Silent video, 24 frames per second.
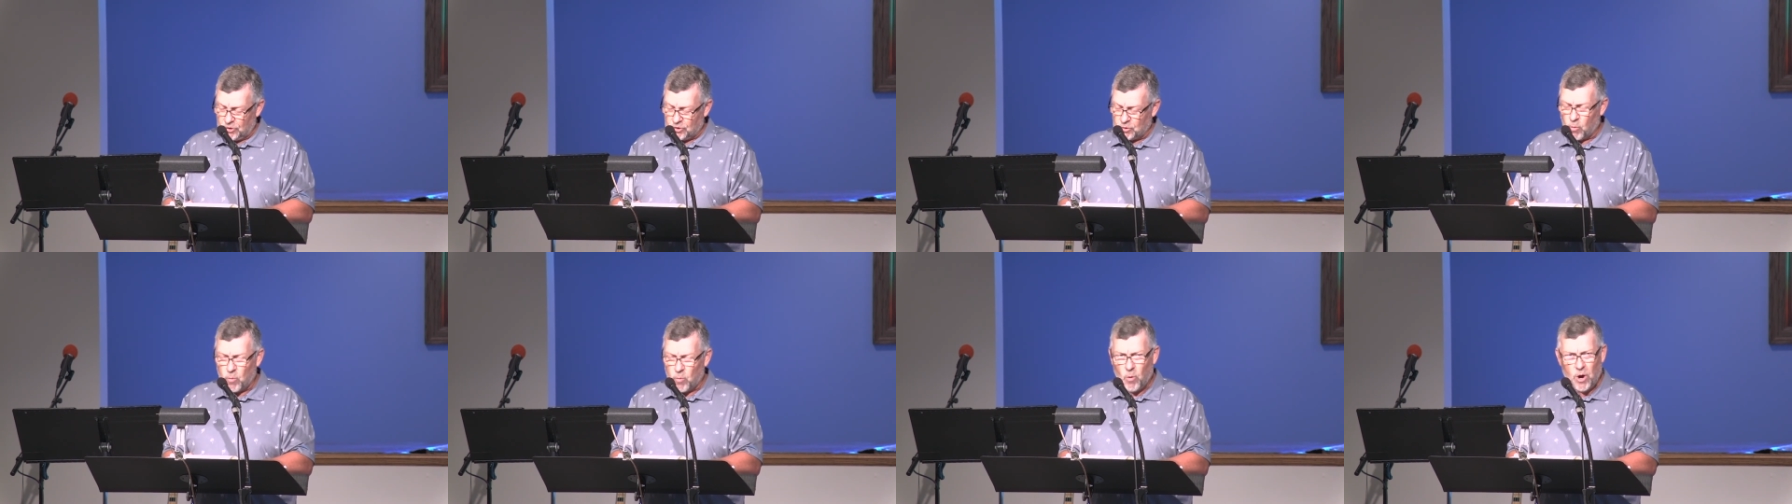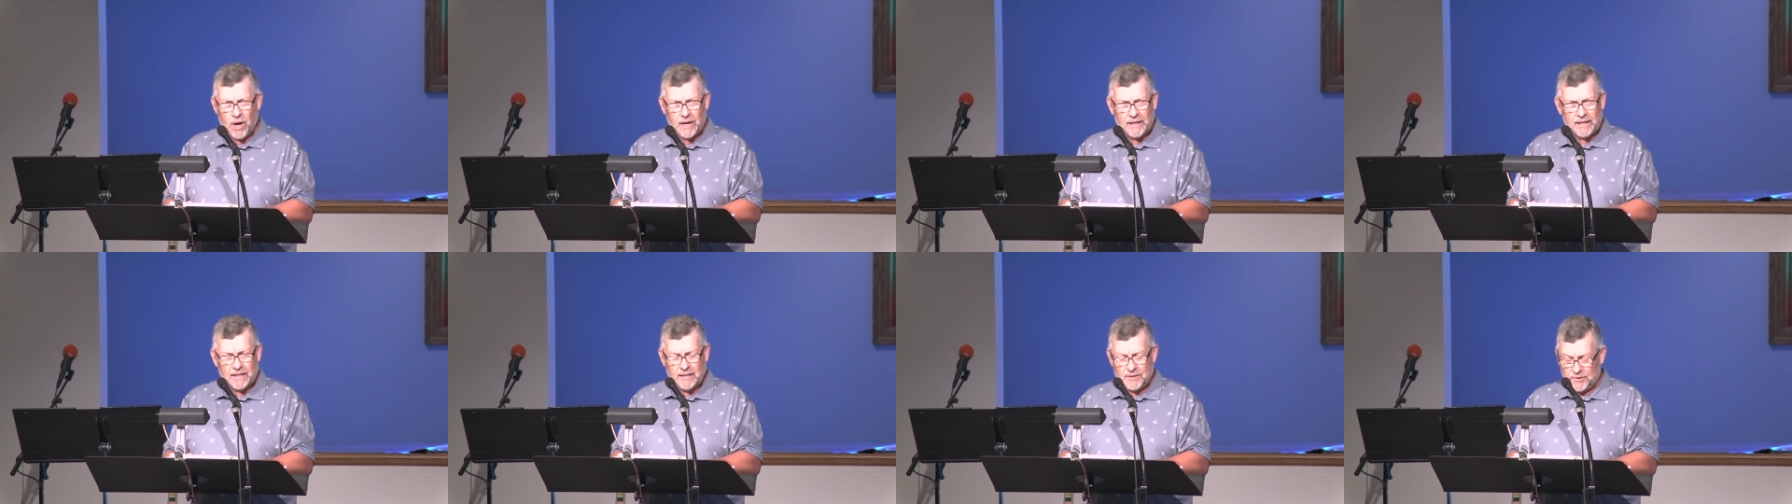
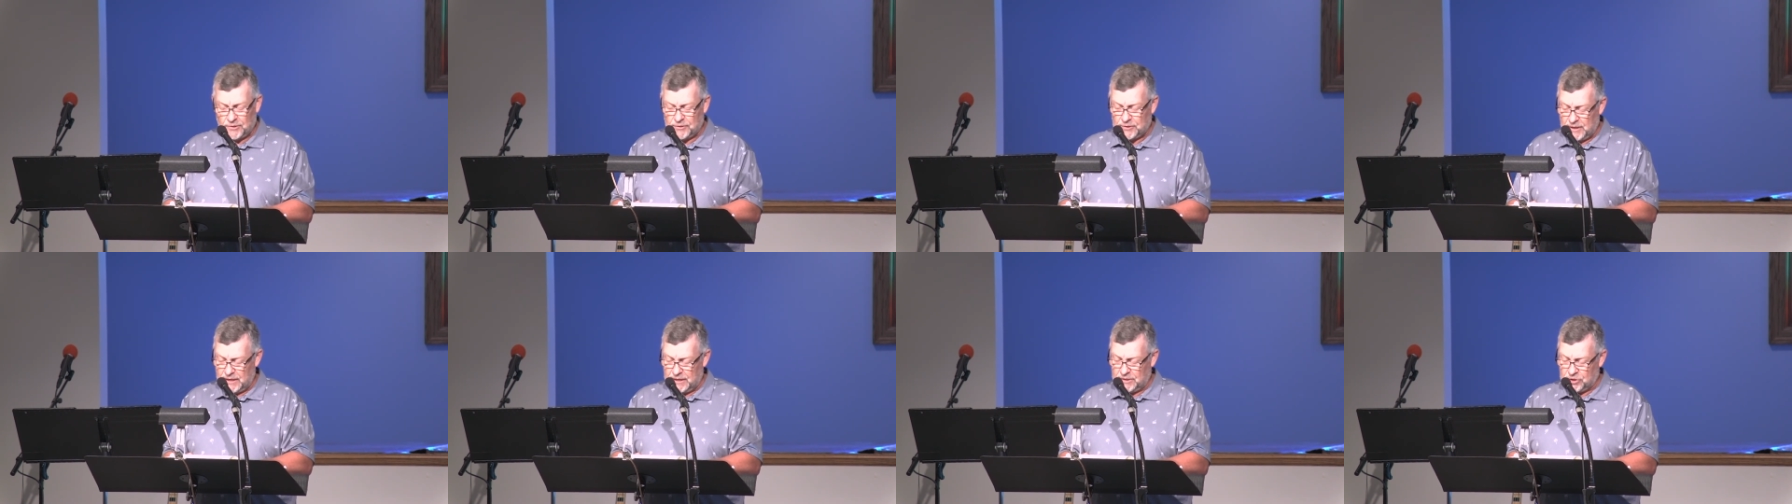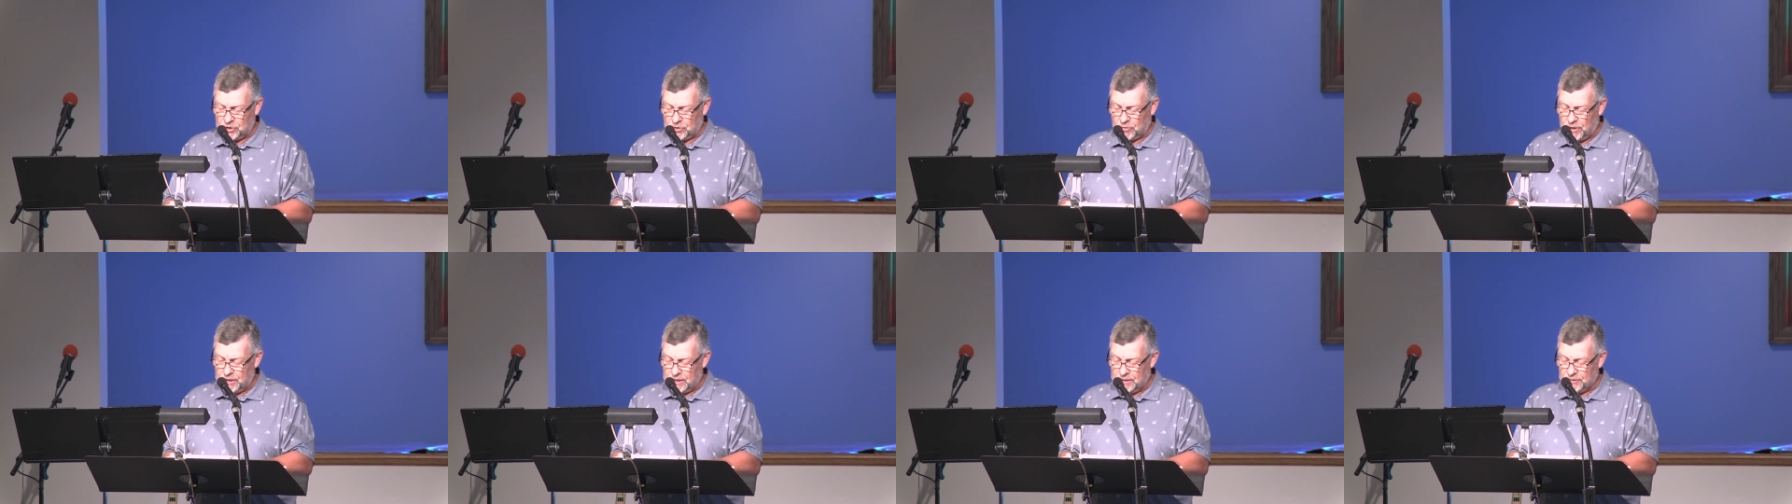20
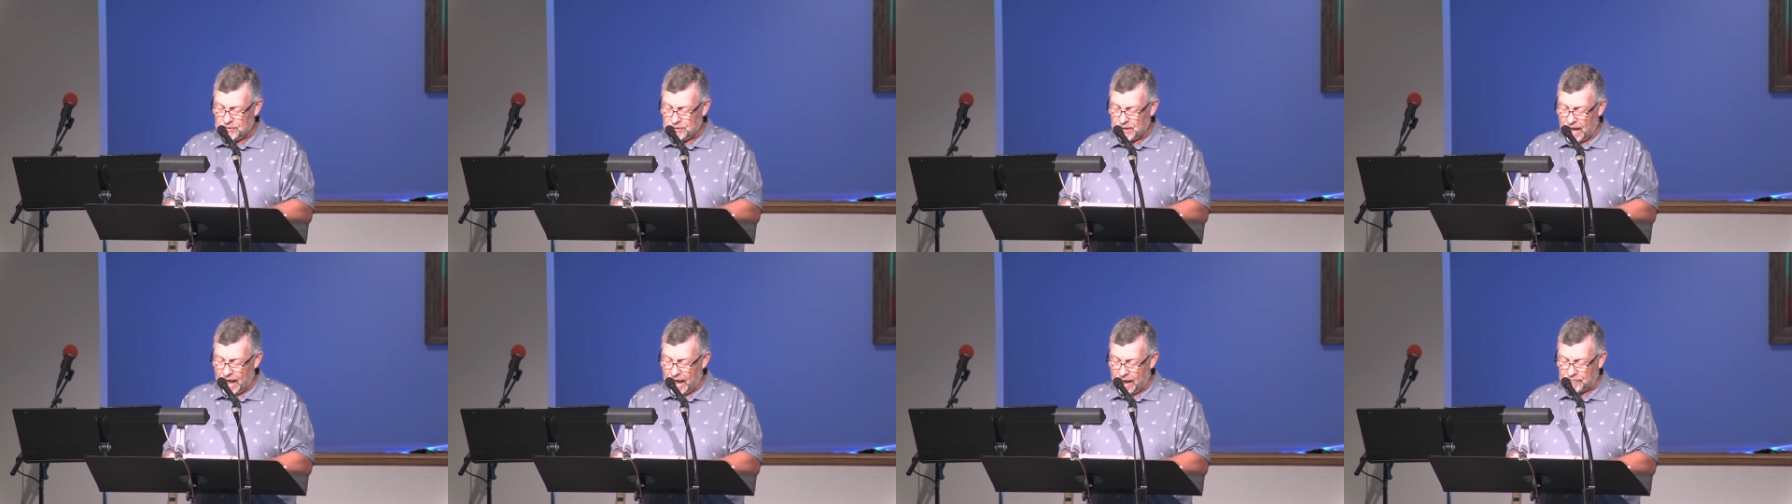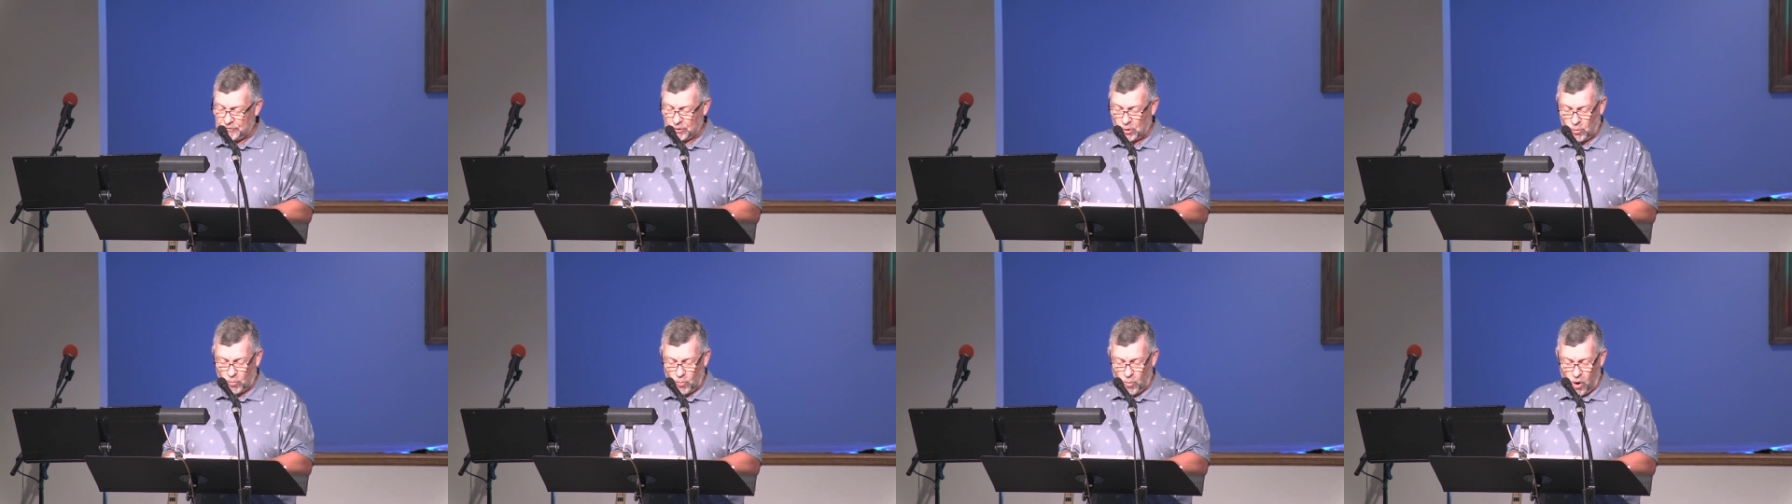centuries
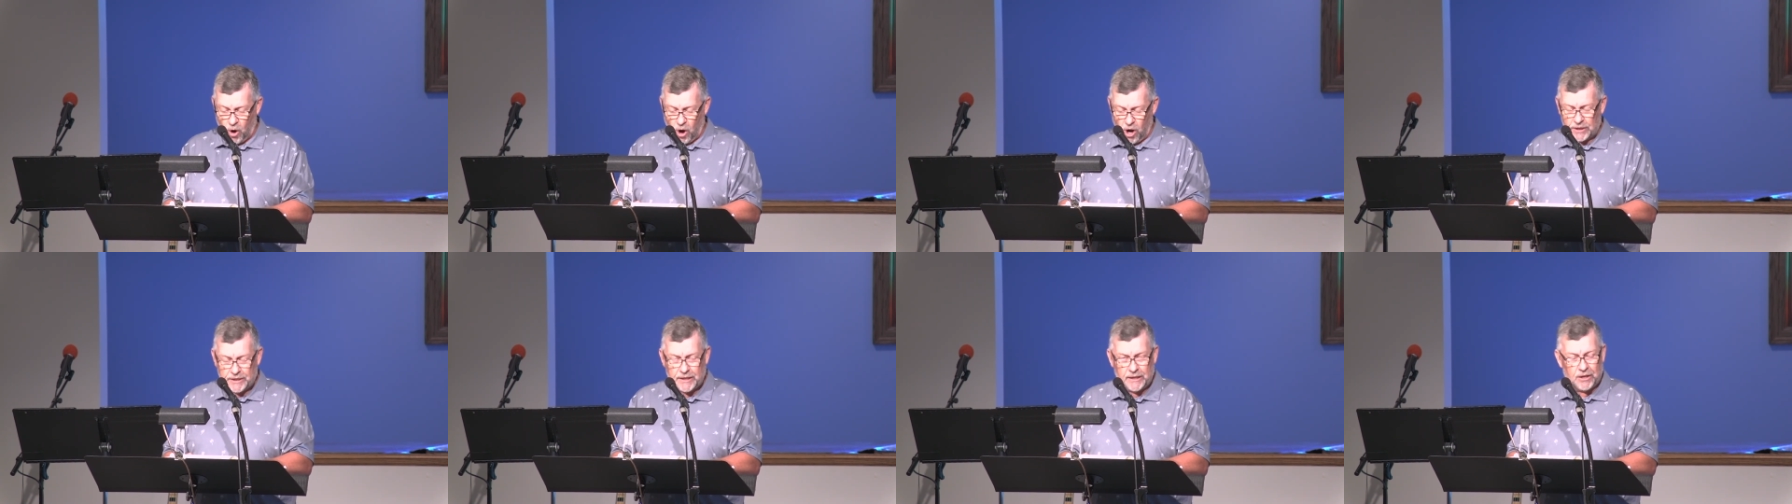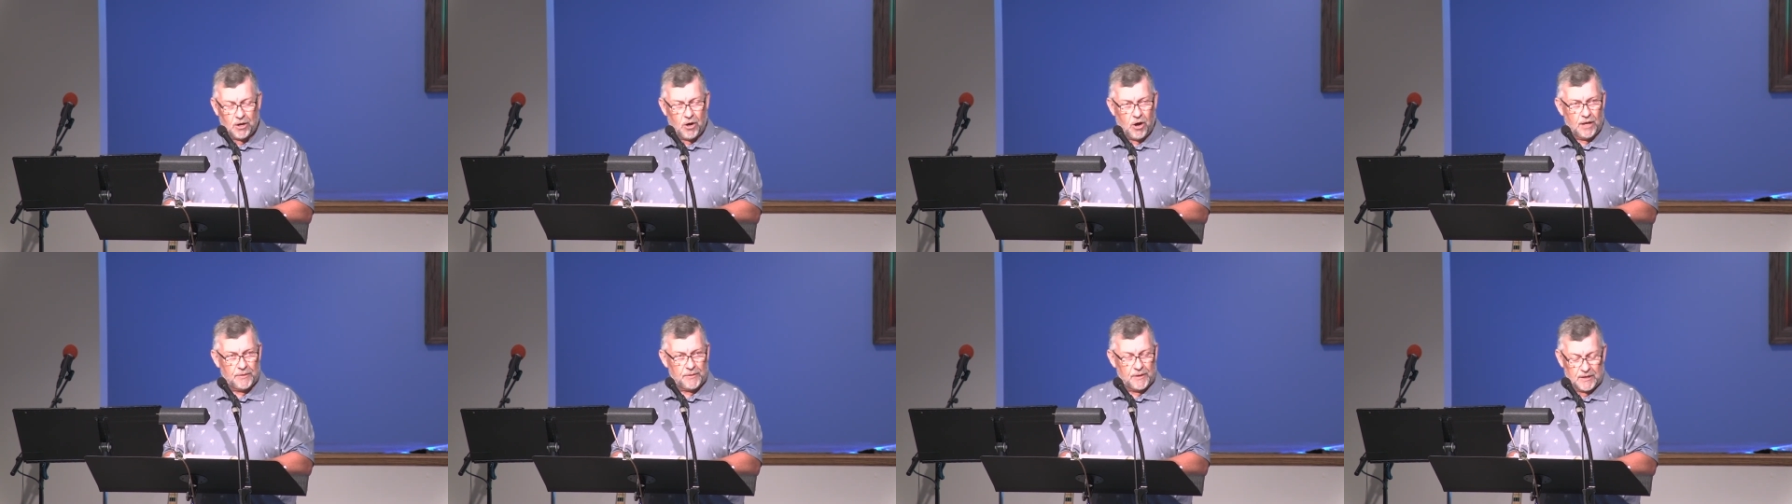after
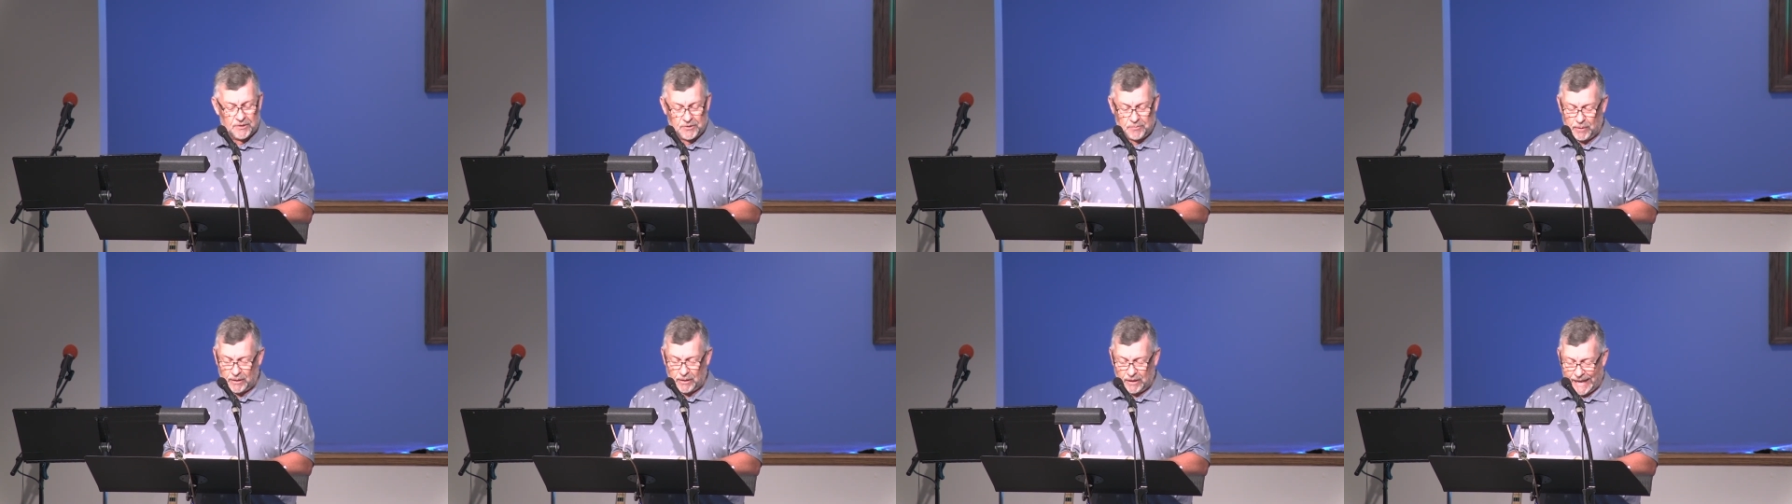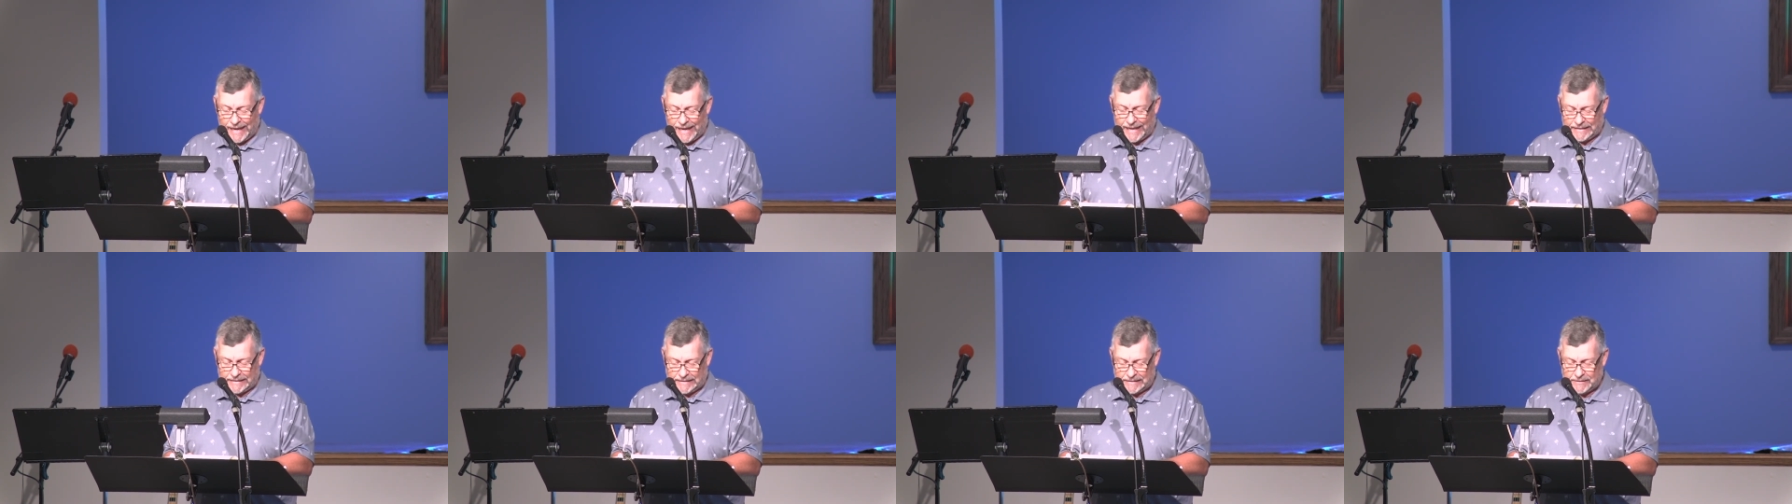walking on this
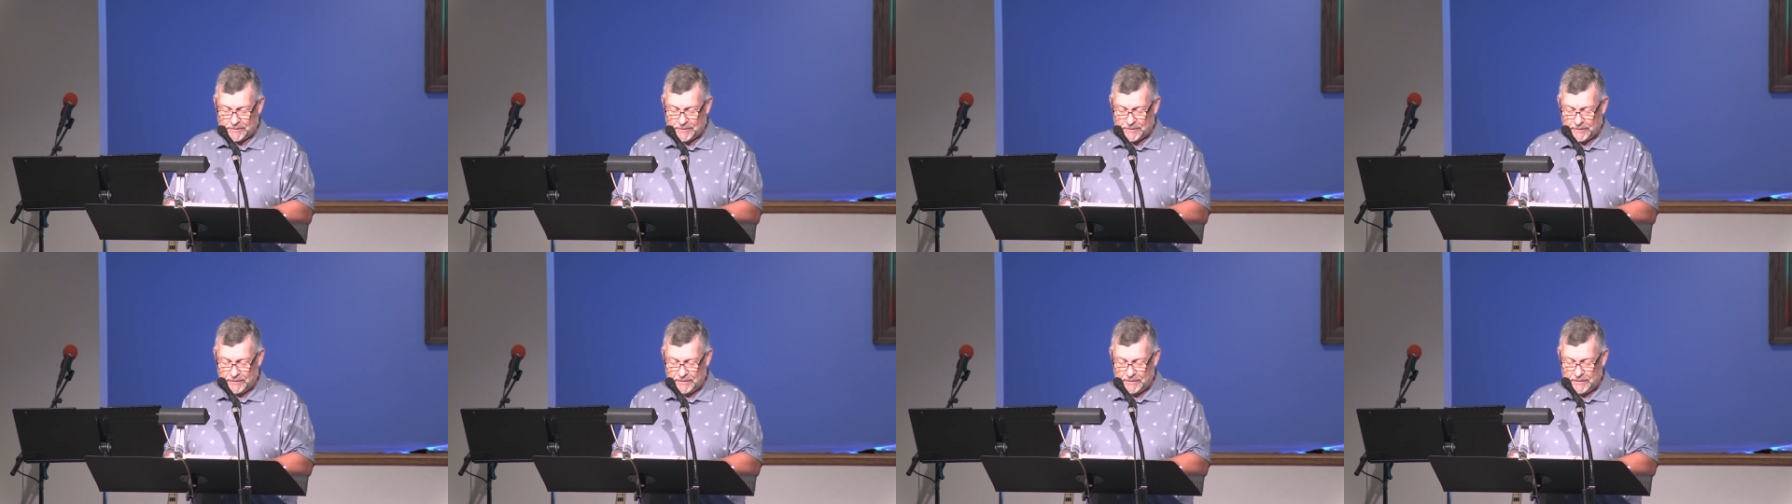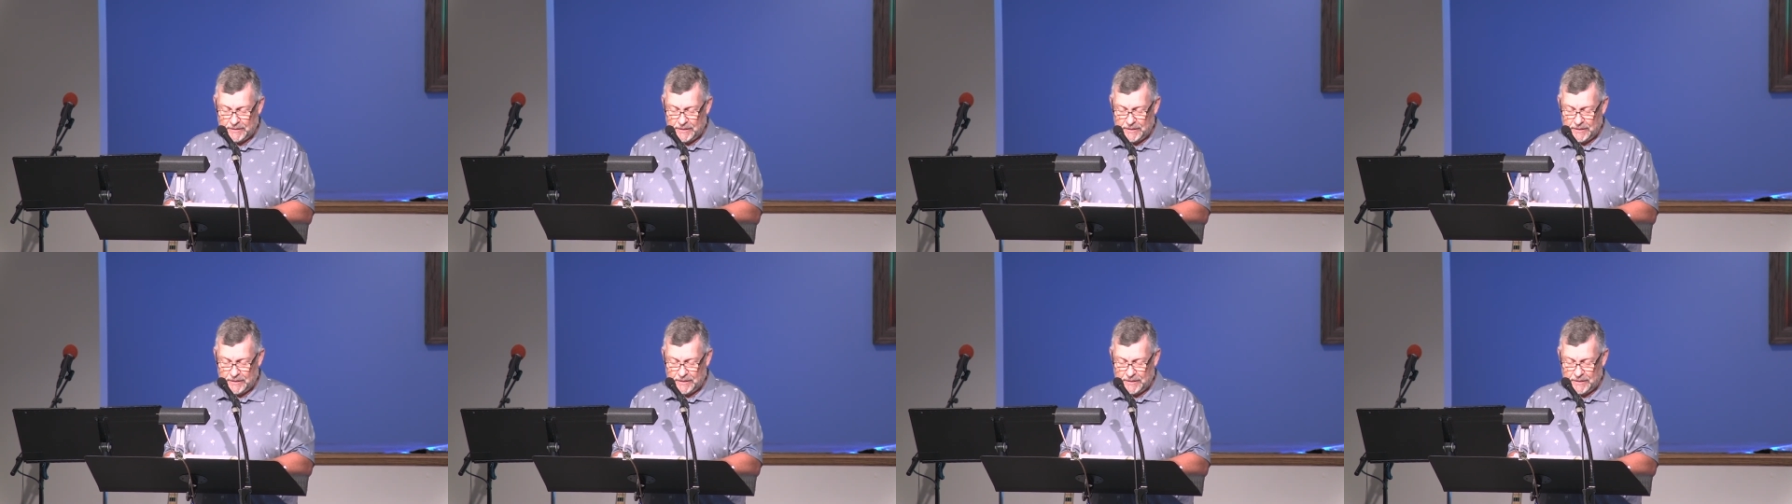planet,